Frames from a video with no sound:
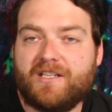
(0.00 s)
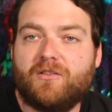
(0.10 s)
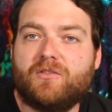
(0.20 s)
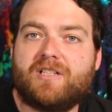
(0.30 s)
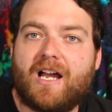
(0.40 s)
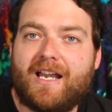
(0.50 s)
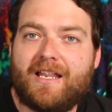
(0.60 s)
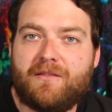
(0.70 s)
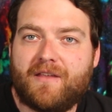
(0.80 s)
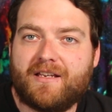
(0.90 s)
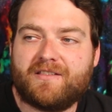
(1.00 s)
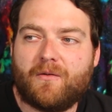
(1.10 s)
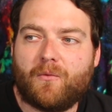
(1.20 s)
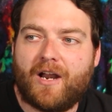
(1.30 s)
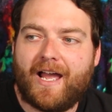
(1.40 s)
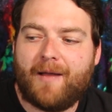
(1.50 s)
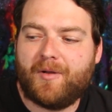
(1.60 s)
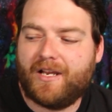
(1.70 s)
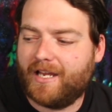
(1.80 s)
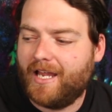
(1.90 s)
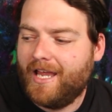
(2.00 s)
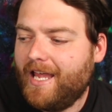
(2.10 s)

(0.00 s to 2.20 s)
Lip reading: little tiny things that were happening,